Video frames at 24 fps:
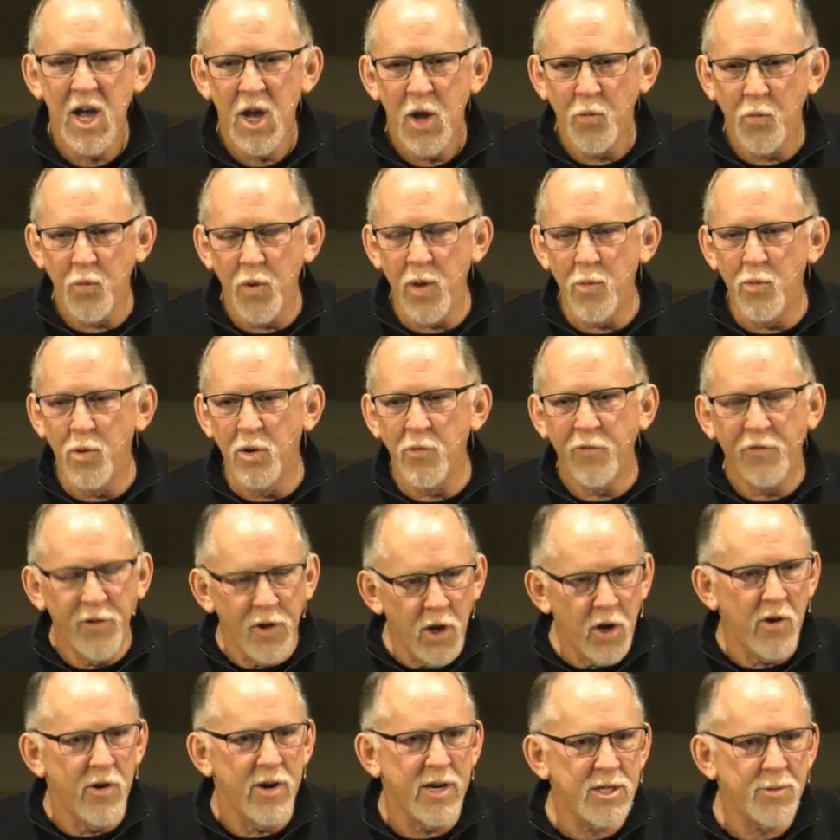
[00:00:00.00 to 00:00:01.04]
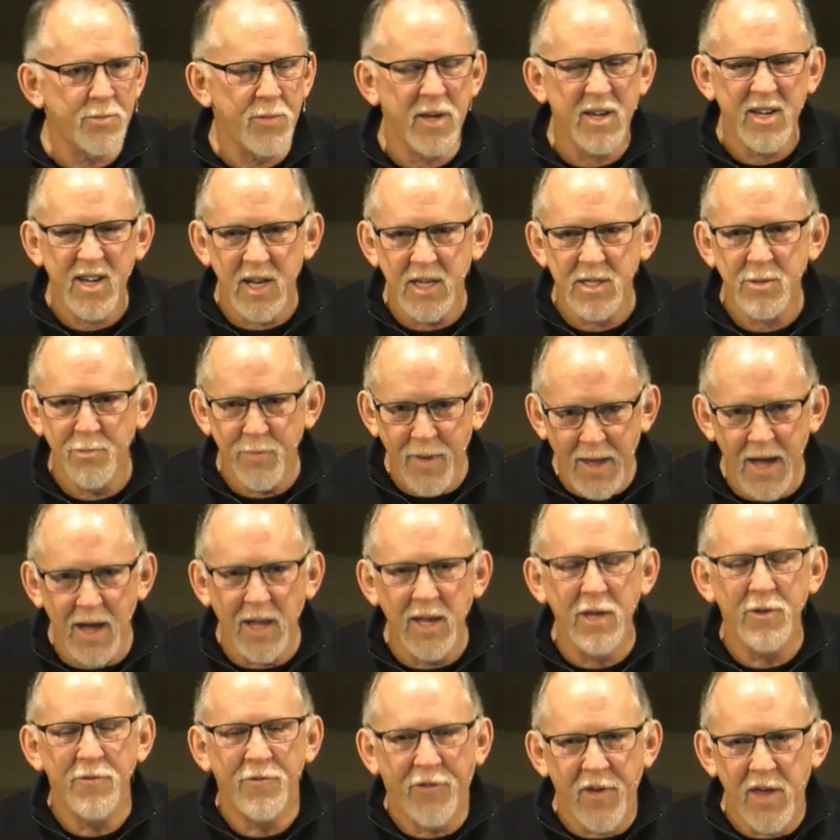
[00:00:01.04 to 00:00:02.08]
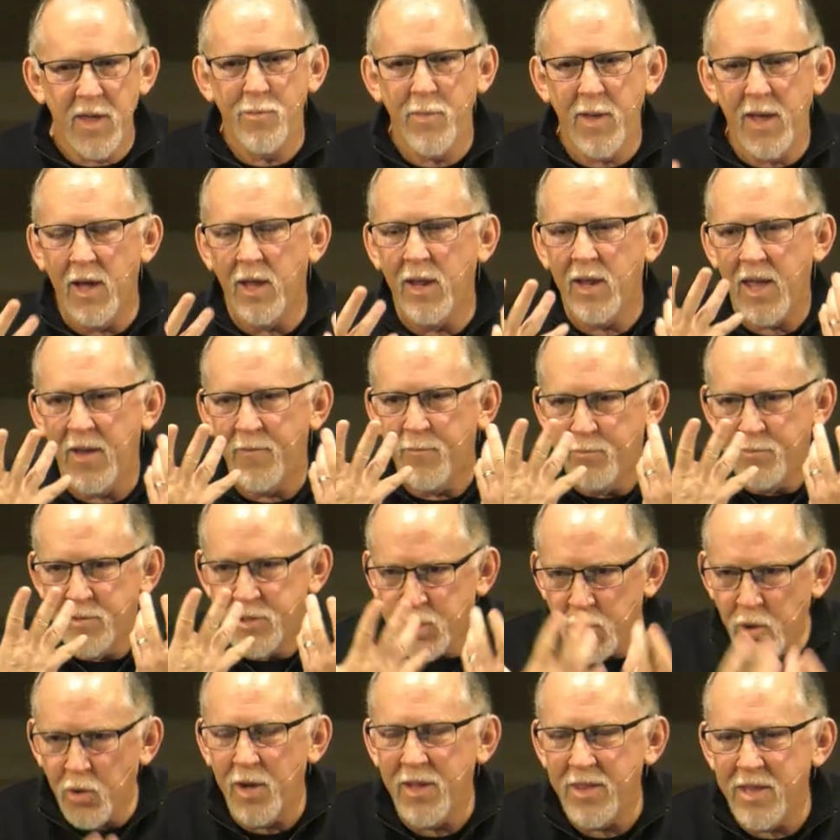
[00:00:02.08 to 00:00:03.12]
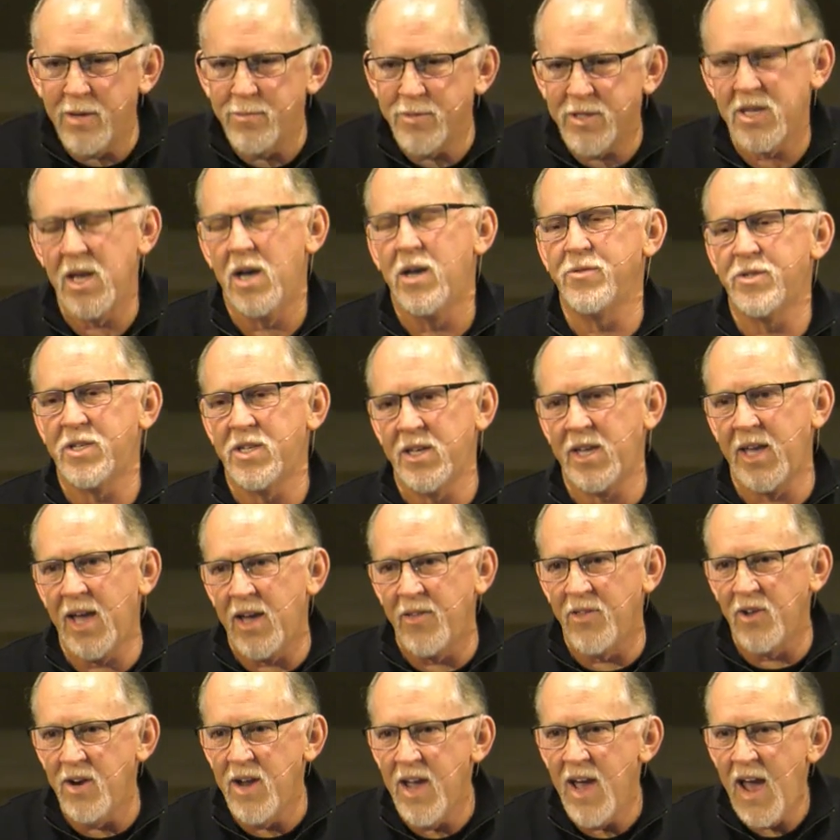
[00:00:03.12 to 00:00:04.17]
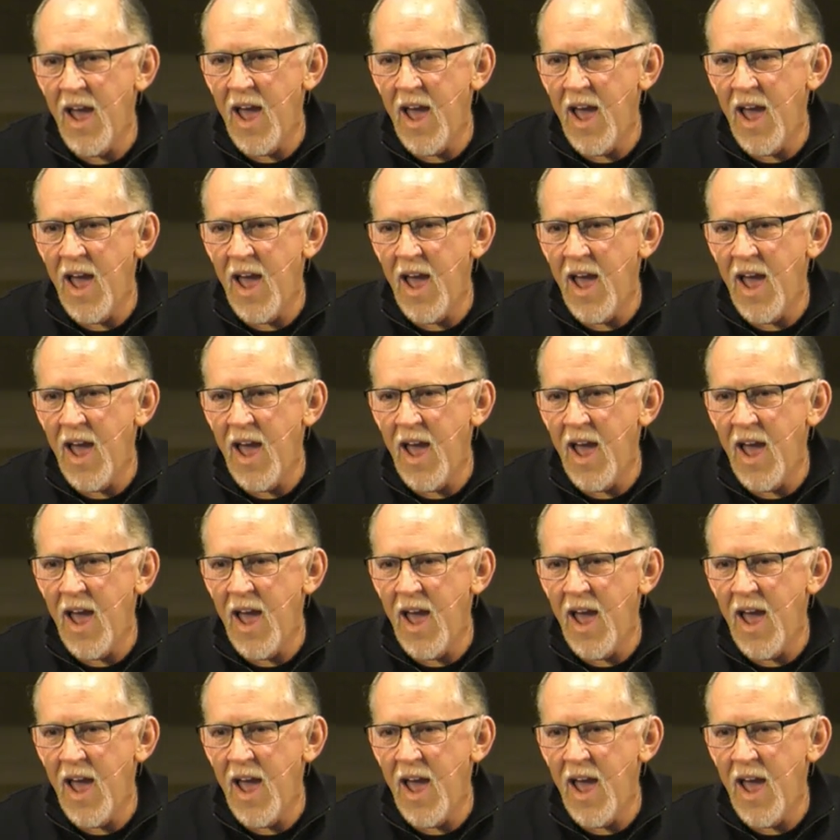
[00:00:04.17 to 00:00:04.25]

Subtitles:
we will flourish because male and female have joined themselves together,